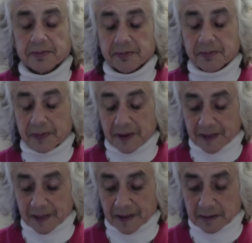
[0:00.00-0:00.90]

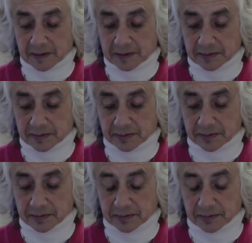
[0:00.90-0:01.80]

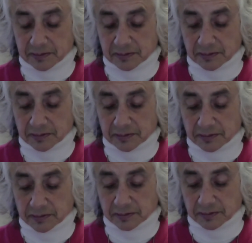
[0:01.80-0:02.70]

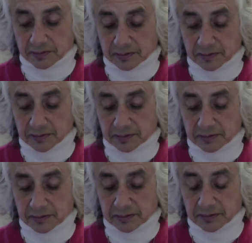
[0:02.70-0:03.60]

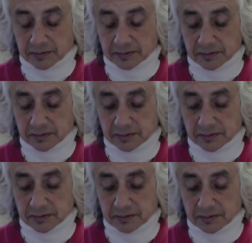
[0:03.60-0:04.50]

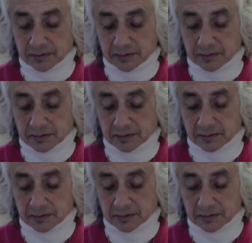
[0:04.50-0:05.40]

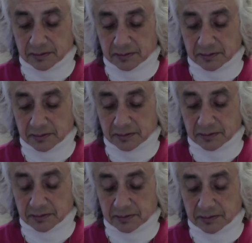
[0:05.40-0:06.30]

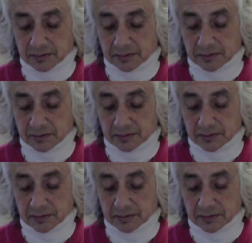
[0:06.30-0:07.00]
No one is speaking in this clip.